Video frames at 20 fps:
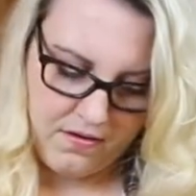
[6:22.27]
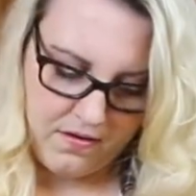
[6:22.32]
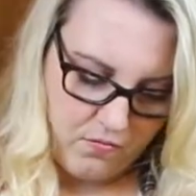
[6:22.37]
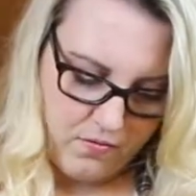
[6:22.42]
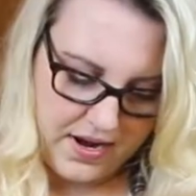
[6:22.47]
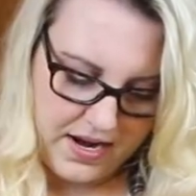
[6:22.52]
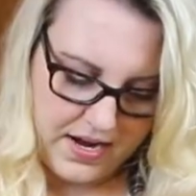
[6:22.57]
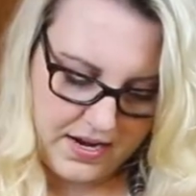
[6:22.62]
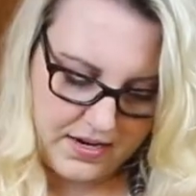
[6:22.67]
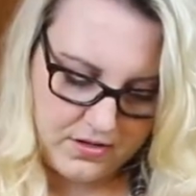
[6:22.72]

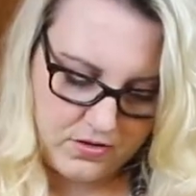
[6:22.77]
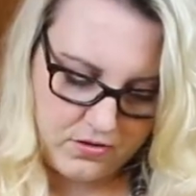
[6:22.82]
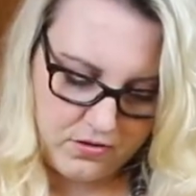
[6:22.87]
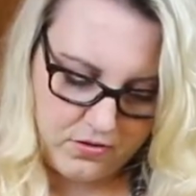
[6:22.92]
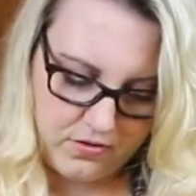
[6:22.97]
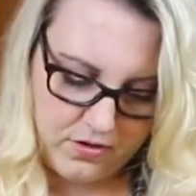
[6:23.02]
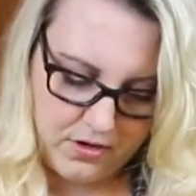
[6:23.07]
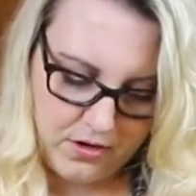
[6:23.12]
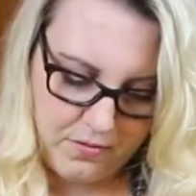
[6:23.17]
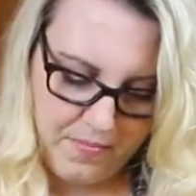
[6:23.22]
wait
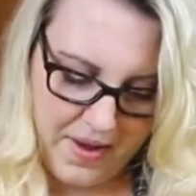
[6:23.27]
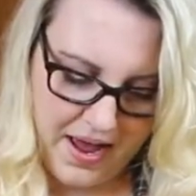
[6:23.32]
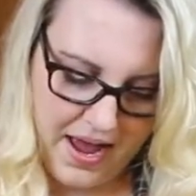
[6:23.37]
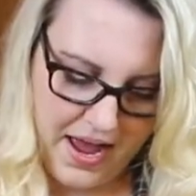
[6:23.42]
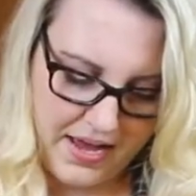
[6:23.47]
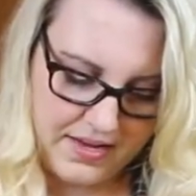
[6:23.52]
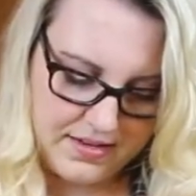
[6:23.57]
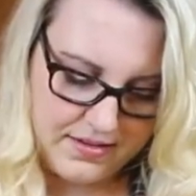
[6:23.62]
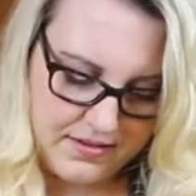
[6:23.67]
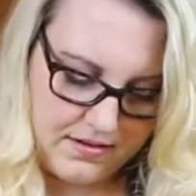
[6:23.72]
until your
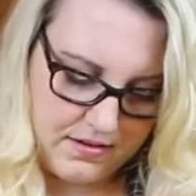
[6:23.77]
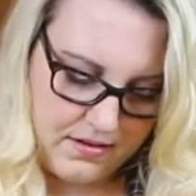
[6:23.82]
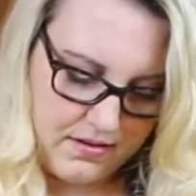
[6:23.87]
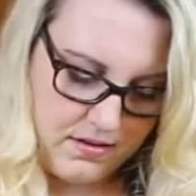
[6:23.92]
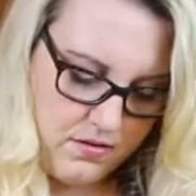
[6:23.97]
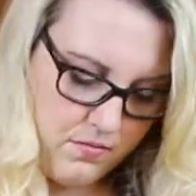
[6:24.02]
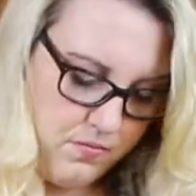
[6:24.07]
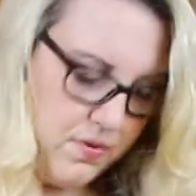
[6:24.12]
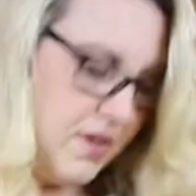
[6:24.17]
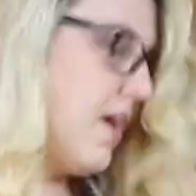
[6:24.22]
pie's
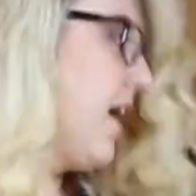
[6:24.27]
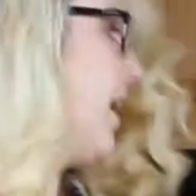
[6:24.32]
done. We